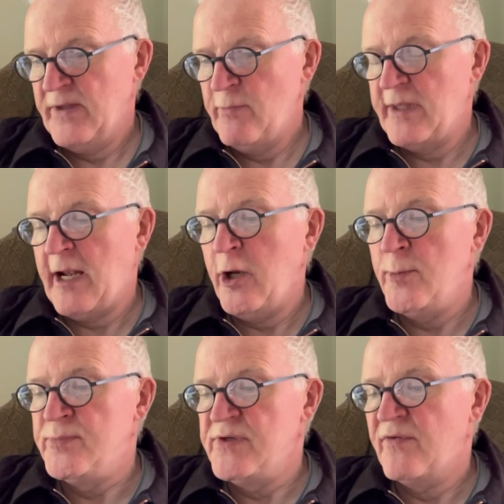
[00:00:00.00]
With
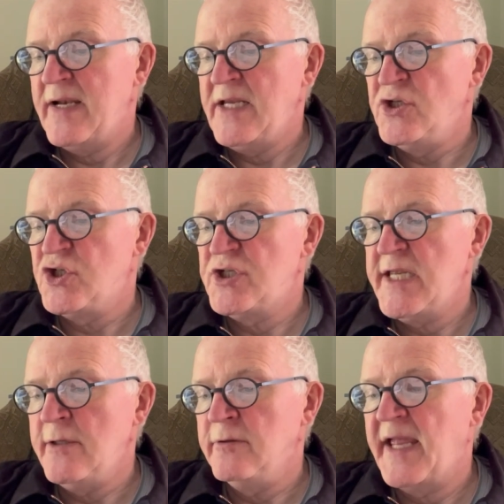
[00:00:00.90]
clubs of clean
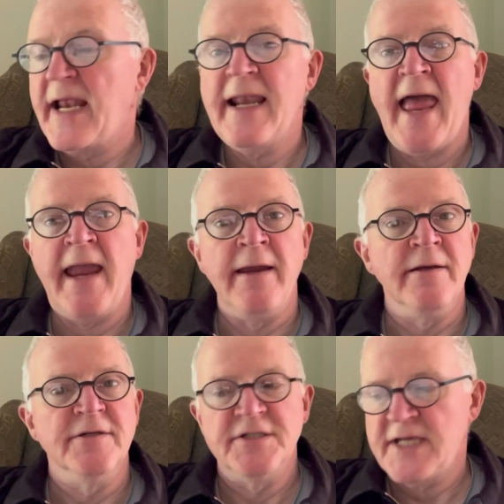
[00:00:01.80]
steel they
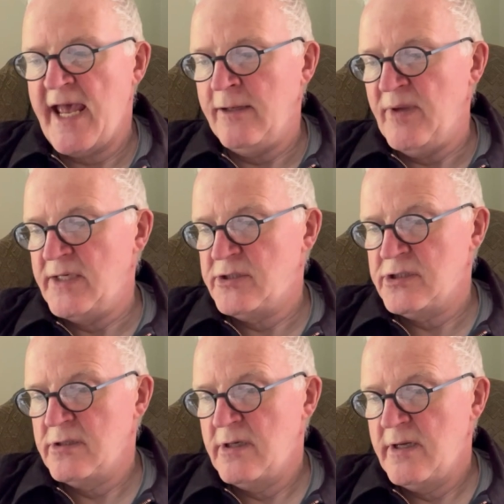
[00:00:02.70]
clanged at
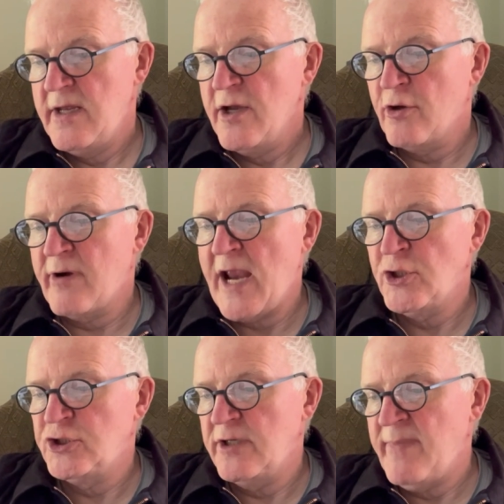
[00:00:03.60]
helmets,
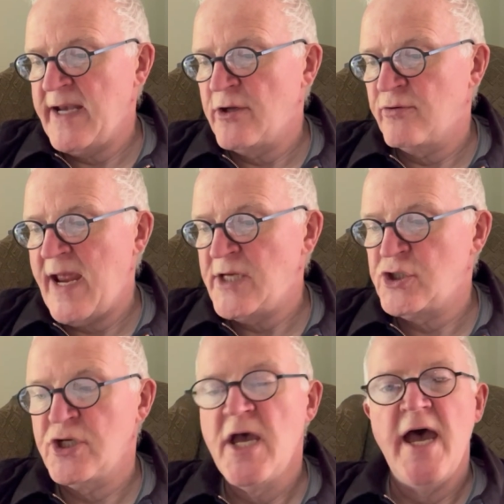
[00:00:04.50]
crashed at many
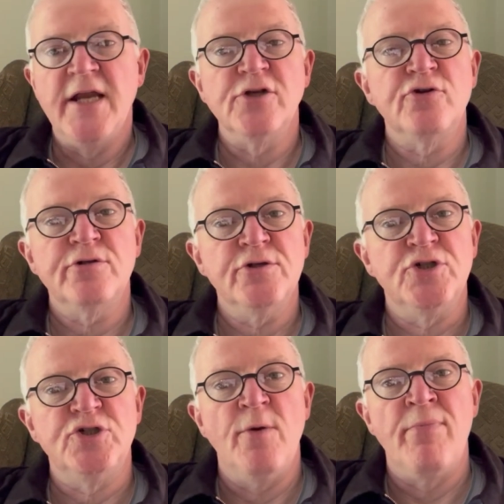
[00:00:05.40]
crest, and
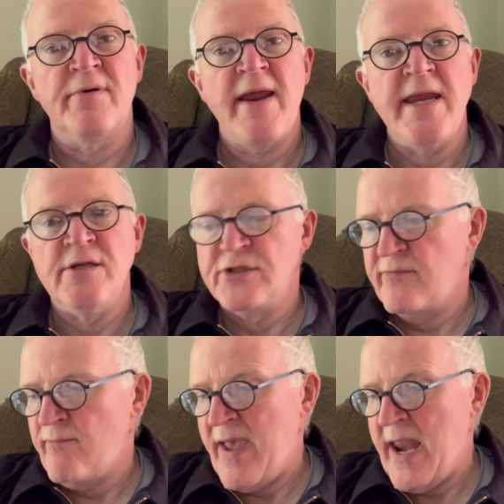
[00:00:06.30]
crushed brains
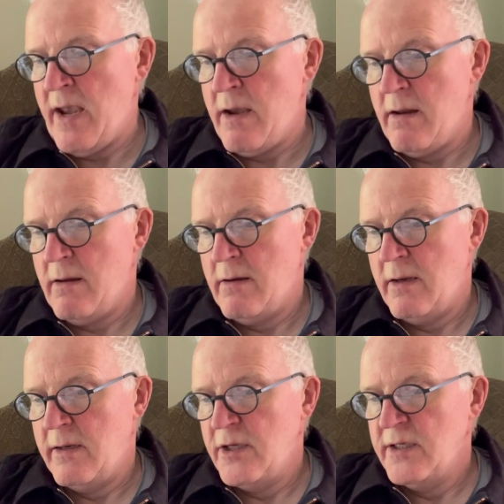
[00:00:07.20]
of men,
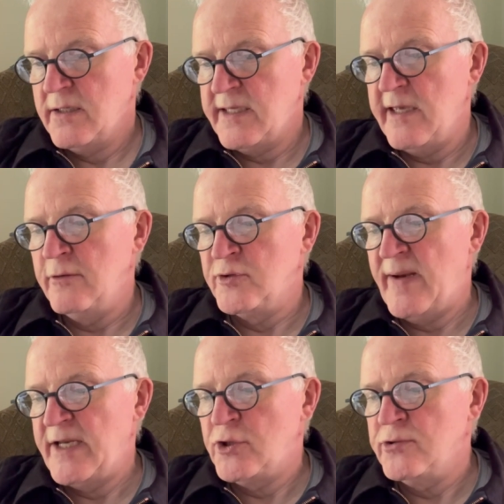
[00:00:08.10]
killed
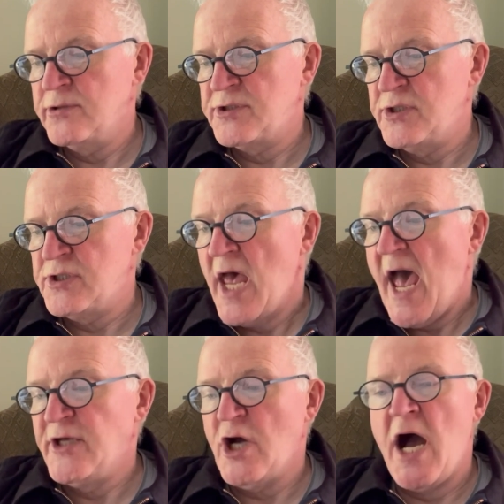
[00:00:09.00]
many coursers
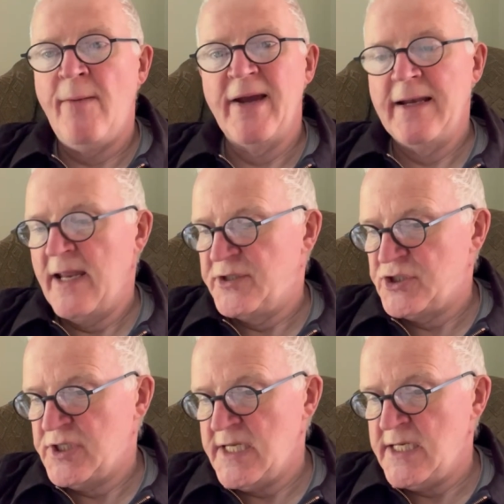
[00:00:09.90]
and armour-clad
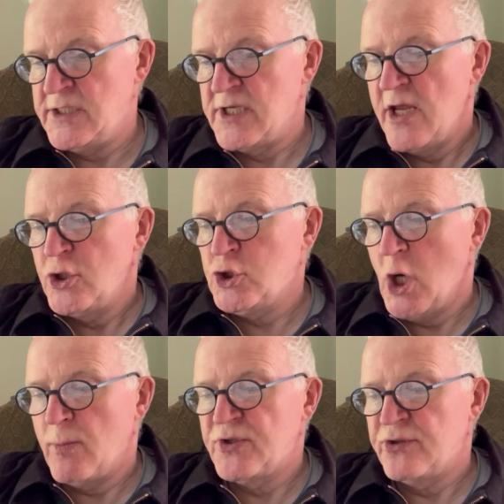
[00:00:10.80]
steeds,
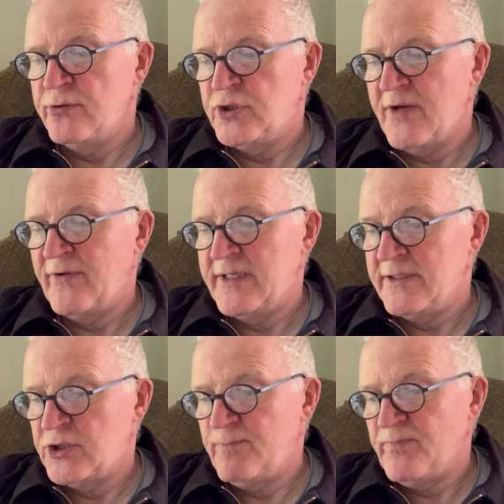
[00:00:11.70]
chopped through chevaliers